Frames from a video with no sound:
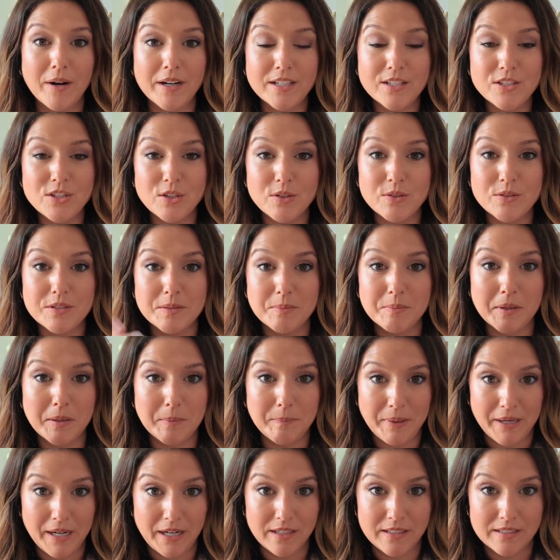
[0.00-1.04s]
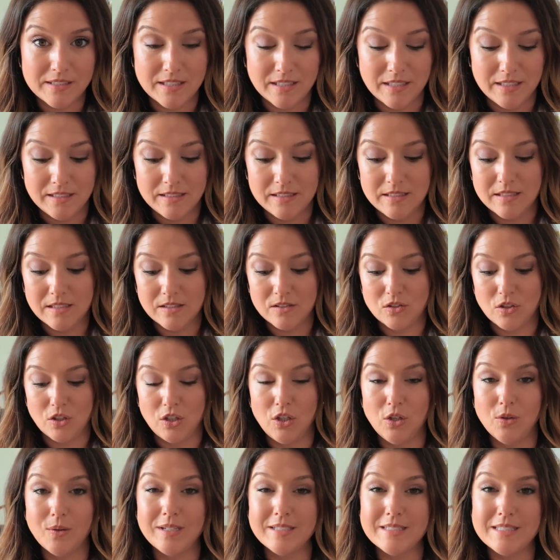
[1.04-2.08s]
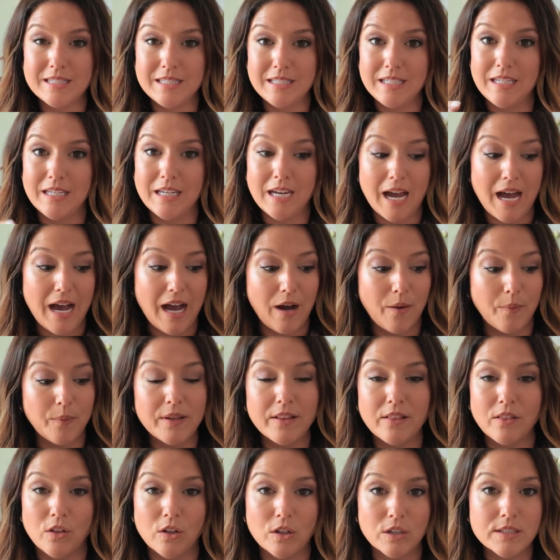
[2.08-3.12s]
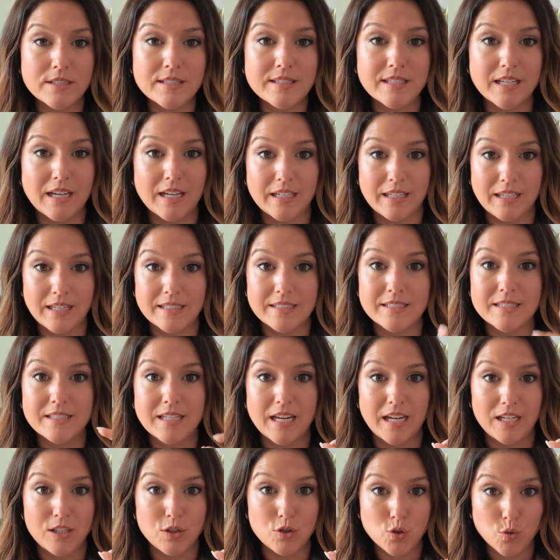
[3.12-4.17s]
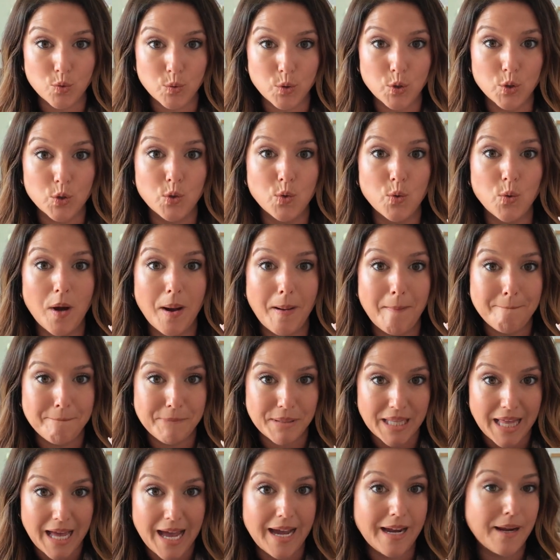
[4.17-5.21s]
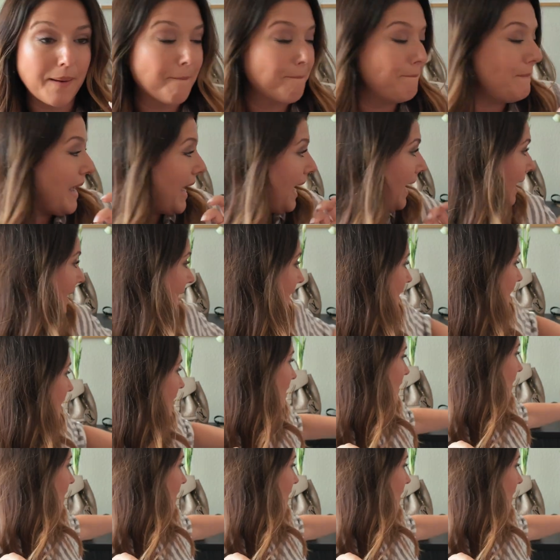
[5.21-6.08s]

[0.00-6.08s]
want to do some comparisons so you can see how it looks against a true black bag.